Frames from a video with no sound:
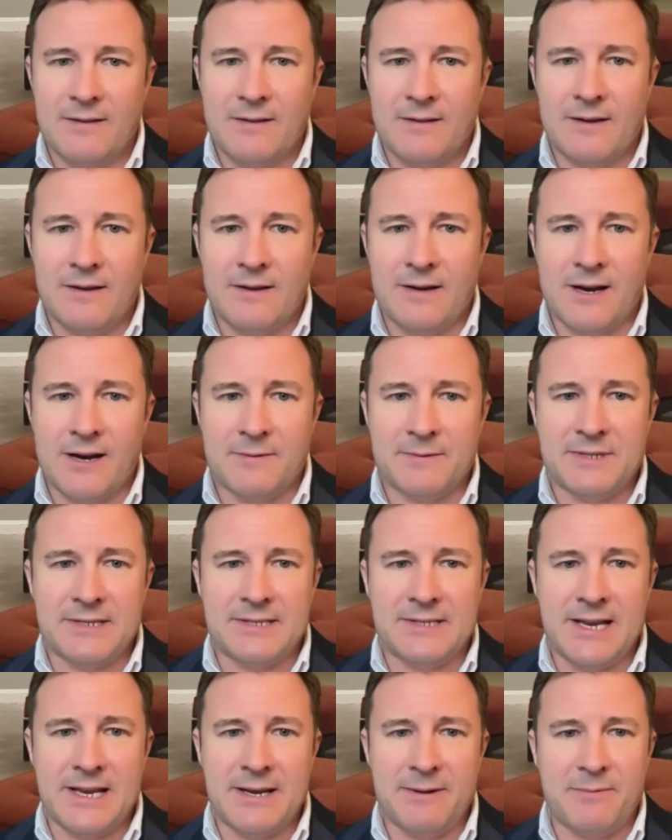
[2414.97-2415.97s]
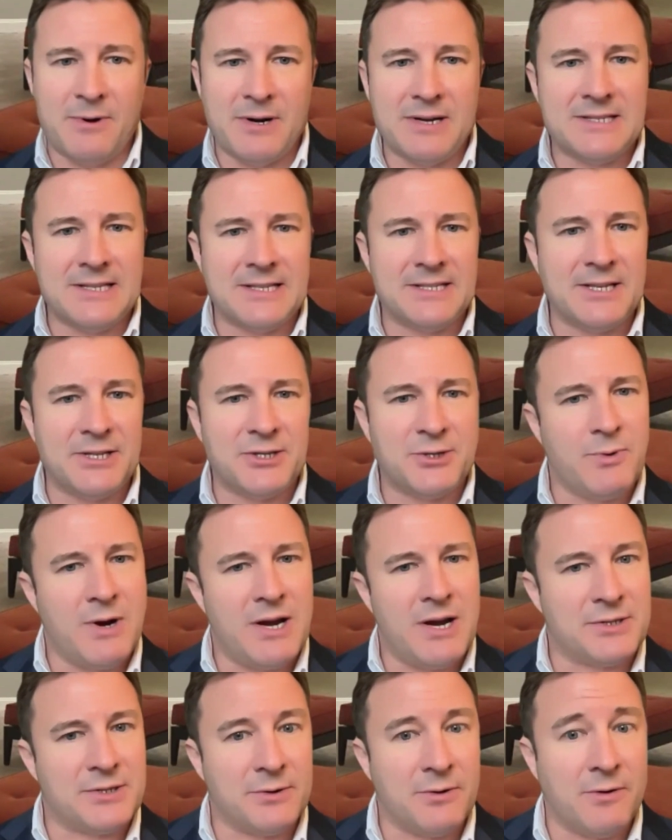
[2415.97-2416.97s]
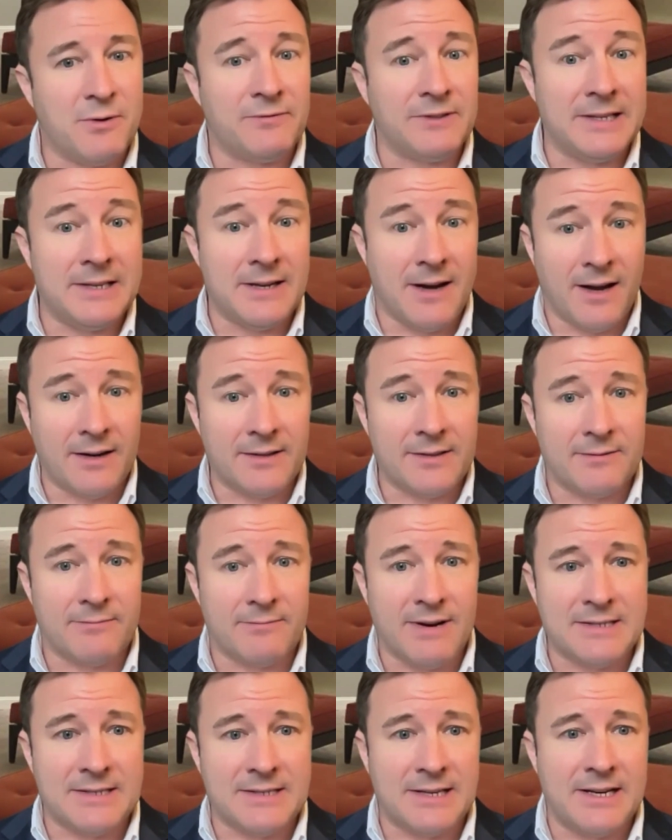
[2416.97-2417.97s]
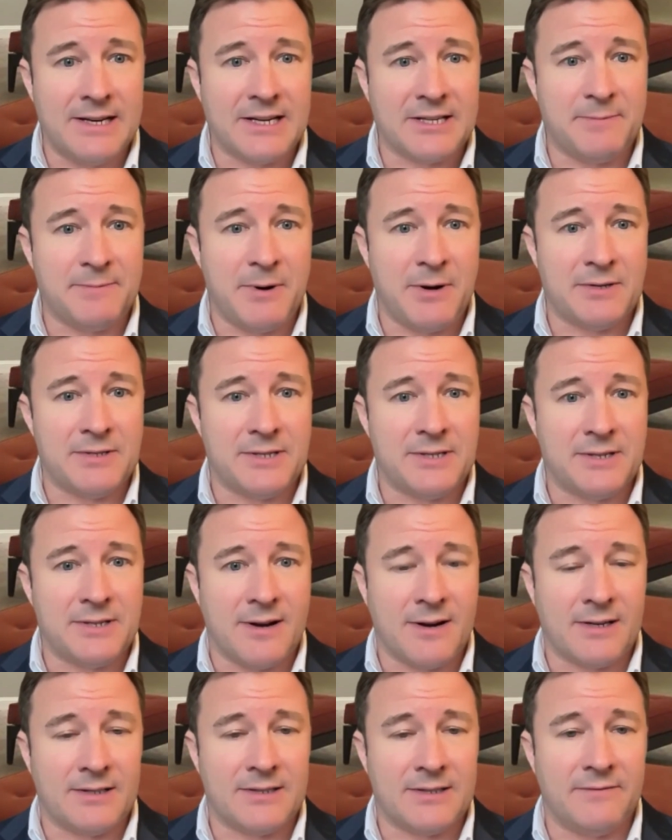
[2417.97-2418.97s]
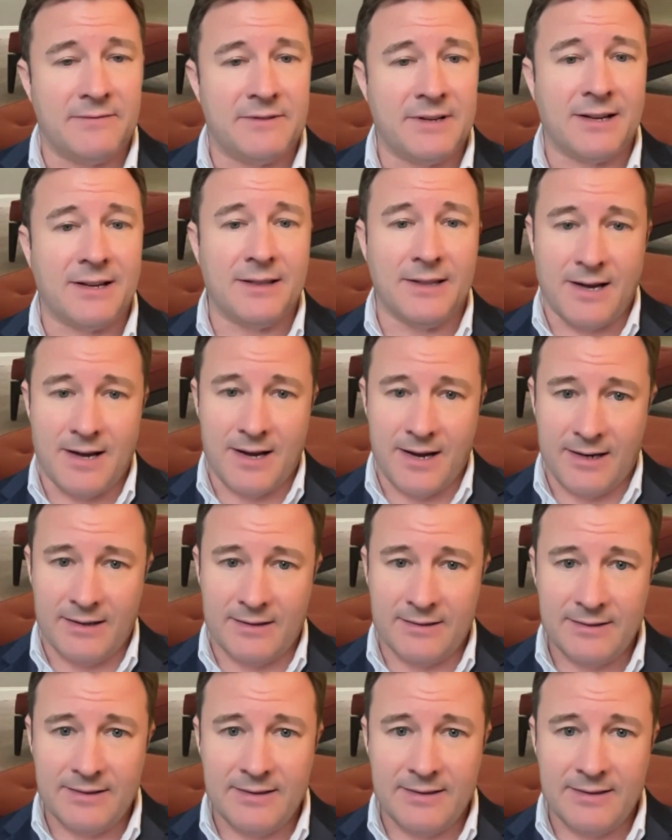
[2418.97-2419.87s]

Anonymous attendee, what is the situation? Hopefully not. A resident experiences cognitive decline.